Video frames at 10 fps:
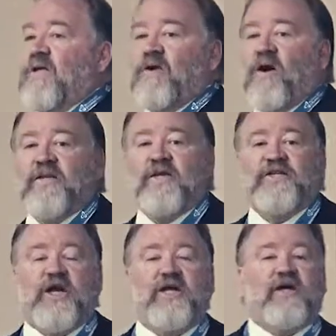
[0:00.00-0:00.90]
On the
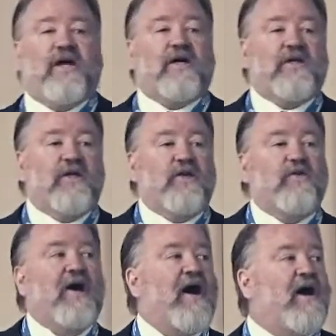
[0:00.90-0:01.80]
agenda, you
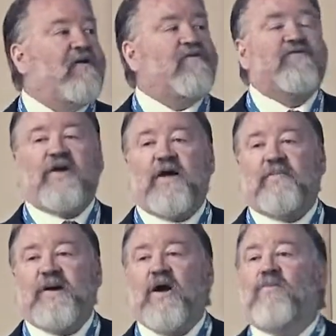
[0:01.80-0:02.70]
have a
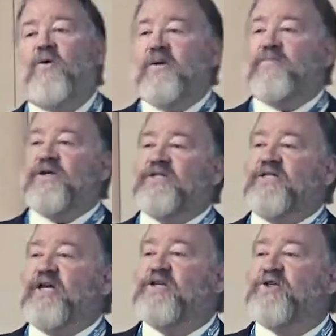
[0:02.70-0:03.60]
PowerPoint
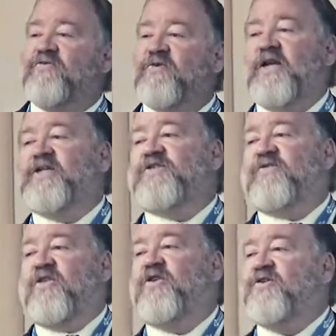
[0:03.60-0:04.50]
presentation for each of
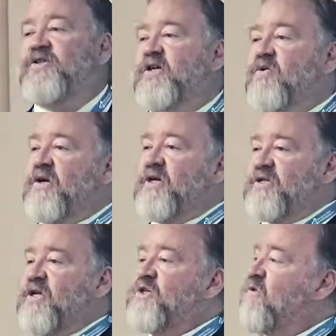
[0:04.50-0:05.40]
the 13
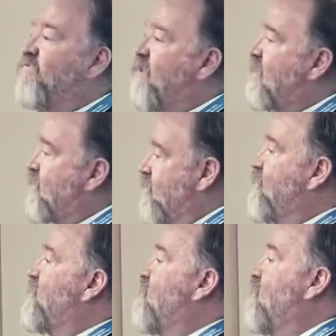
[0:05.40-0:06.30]
organizational
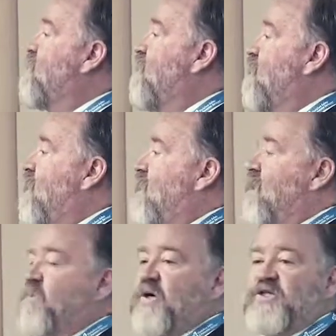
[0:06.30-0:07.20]
factors.
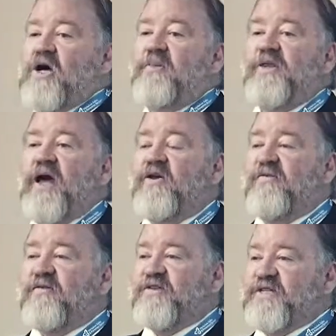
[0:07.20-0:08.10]
But on top of that, you
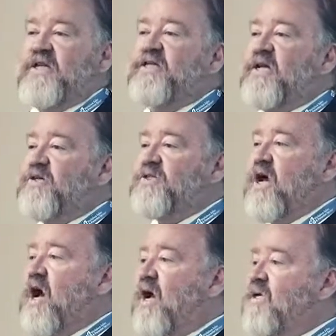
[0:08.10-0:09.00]
have a facilitator's
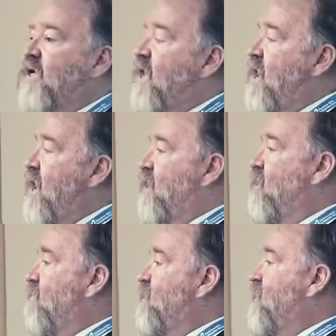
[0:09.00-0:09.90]
guide and
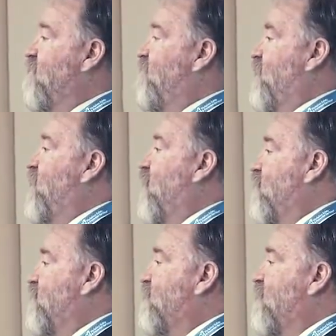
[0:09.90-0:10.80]
accompanying
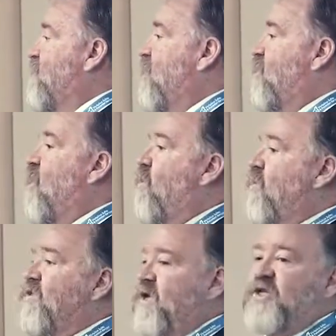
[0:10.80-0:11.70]
videos that go
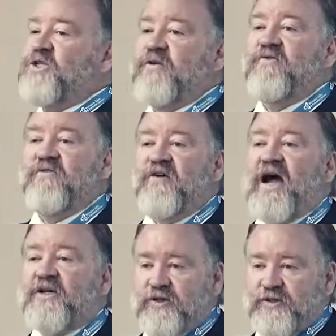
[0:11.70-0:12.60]
with each of the
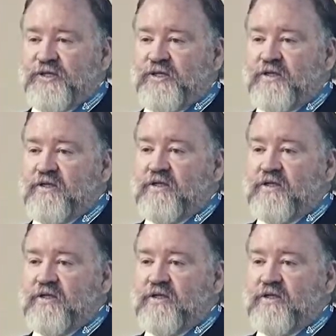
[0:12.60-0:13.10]
factors.